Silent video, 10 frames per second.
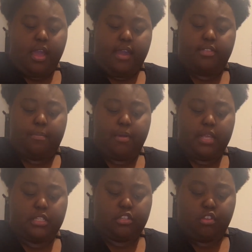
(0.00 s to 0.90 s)
And the
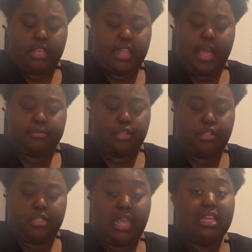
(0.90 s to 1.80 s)
price is looking absolutely
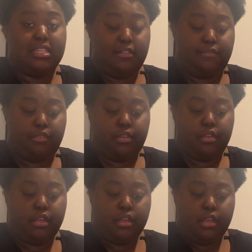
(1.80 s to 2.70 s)
decent for the
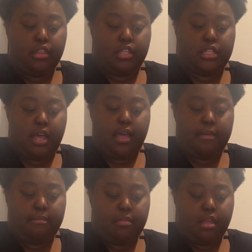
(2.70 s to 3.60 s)

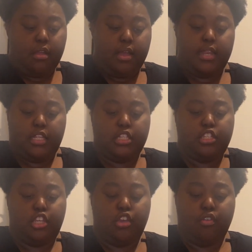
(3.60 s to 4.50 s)
time. I need to
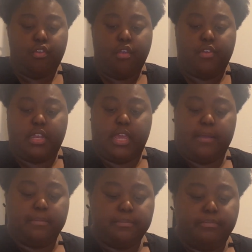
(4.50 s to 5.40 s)
secure it already.
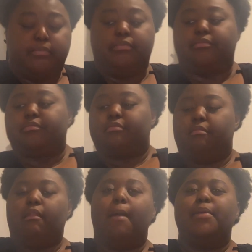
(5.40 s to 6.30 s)

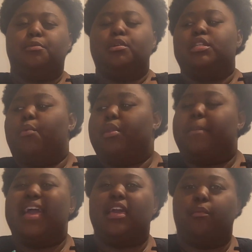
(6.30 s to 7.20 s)
But it's because I want to
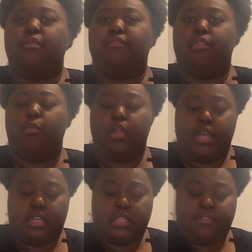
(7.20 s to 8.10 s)
pay it with the wallet,
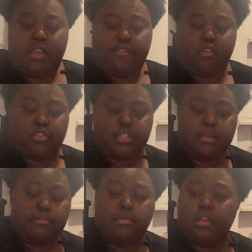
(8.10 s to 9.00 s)
because I think I've got some